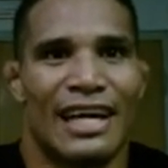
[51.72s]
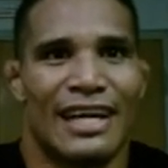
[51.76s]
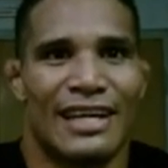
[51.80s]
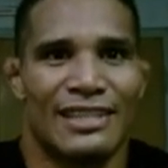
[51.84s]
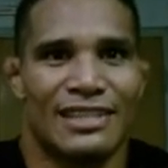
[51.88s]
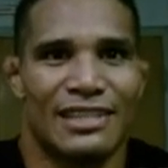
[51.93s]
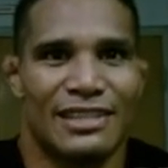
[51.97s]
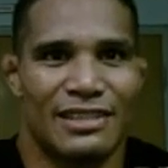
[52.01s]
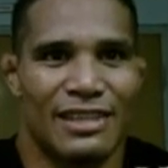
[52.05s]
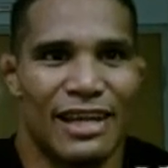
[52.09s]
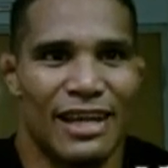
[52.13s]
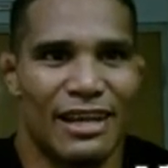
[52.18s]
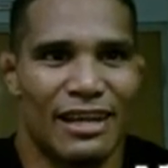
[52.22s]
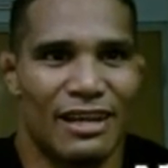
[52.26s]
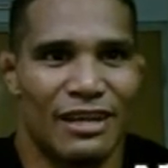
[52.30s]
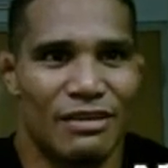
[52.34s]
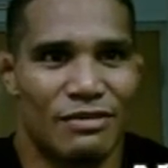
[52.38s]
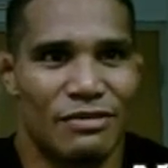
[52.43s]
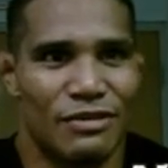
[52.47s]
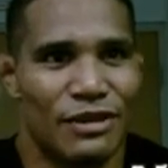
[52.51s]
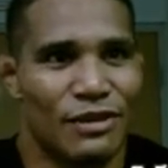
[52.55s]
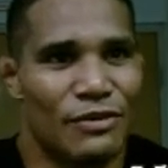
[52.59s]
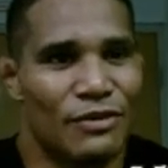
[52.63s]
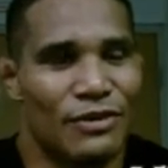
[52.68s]
and just thank
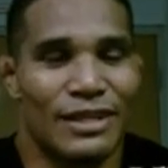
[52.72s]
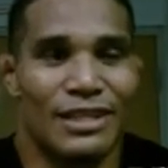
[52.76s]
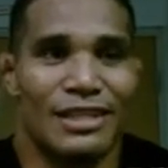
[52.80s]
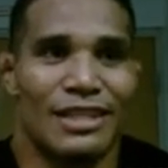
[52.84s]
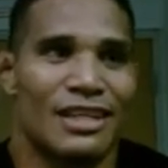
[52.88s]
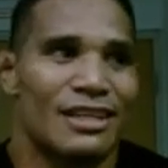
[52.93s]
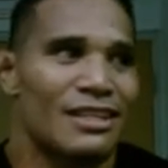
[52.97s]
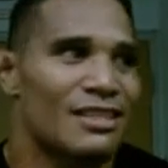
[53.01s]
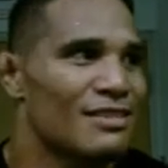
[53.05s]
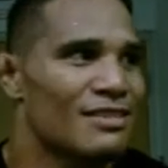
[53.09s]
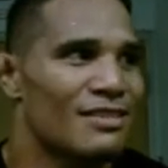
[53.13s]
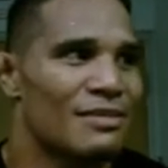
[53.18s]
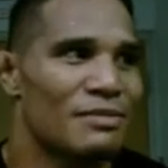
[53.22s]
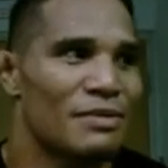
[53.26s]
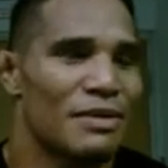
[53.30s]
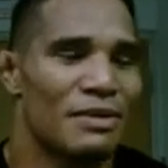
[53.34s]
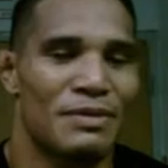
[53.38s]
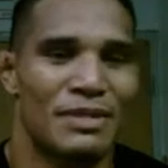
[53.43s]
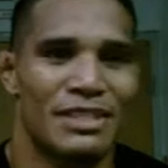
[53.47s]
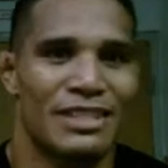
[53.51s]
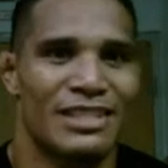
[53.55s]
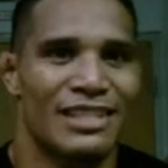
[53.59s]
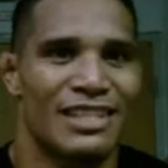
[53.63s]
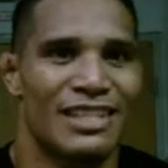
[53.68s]
God for the win. That's
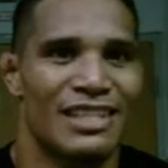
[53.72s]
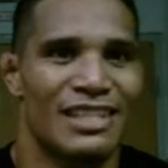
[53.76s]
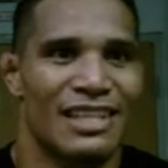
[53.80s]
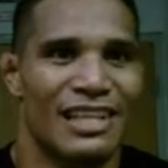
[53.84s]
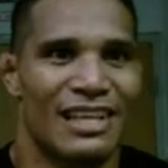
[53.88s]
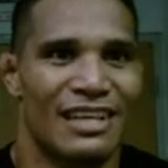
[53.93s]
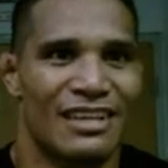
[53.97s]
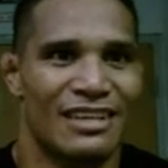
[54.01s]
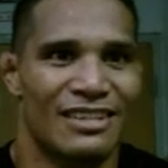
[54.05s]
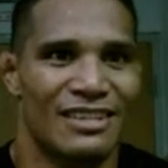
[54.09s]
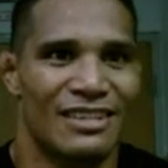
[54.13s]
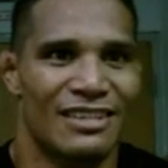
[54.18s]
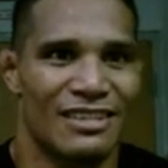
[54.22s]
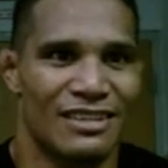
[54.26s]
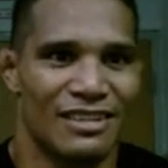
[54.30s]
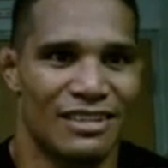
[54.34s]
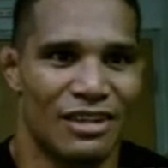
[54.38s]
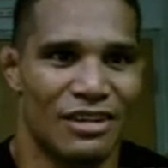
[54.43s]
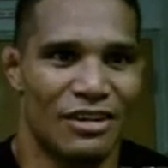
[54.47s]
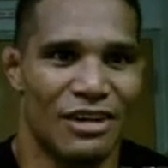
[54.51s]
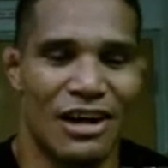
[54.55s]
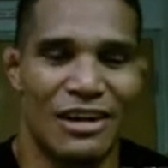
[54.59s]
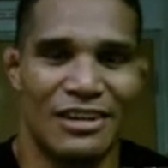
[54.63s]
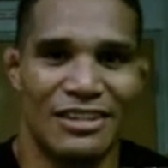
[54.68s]
pretty much it. Like
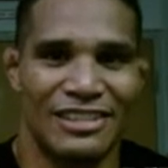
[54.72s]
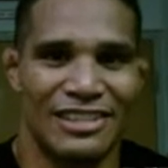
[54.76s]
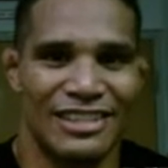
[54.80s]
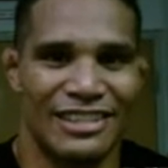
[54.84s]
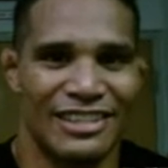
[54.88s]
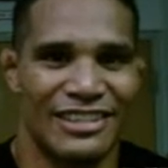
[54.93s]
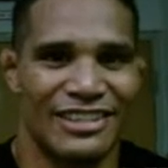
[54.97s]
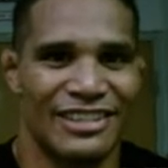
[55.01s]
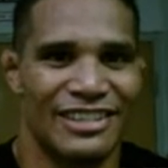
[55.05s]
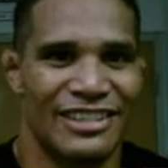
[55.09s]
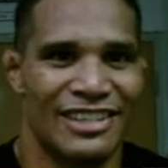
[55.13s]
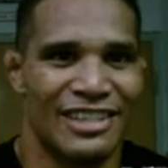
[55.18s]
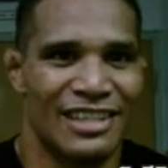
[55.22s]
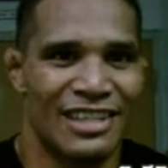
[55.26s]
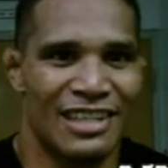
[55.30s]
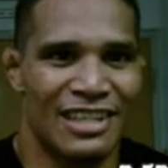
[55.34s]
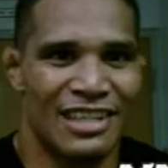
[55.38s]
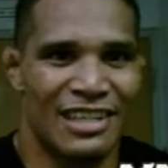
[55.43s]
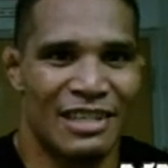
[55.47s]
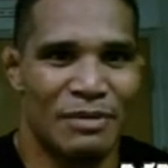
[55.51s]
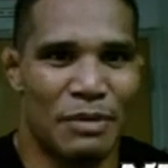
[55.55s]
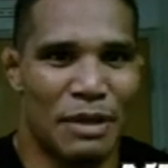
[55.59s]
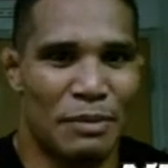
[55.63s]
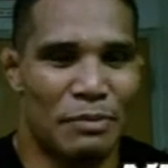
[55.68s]
on the ground,
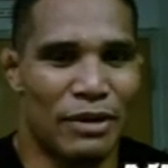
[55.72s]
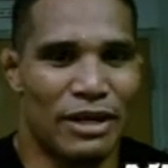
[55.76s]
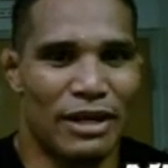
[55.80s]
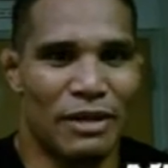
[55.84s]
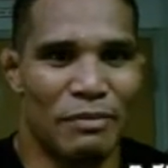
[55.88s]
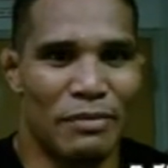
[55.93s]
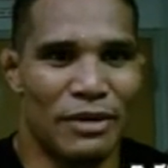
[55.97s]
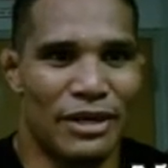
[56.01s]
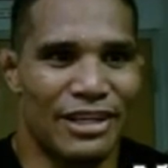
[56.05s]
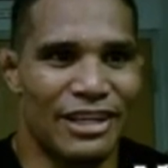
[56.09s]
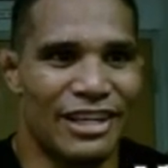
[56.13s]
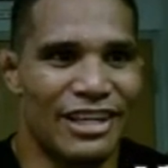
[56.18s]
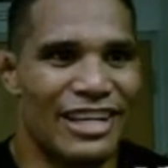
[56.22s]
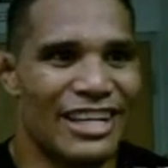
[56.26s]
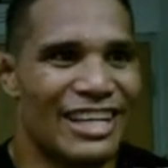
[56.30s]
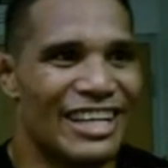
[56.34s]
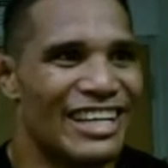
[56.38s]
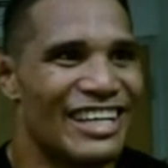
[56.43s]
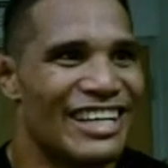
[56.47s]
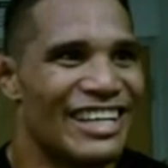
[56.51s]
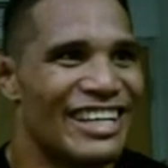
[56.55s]
my bread and butter.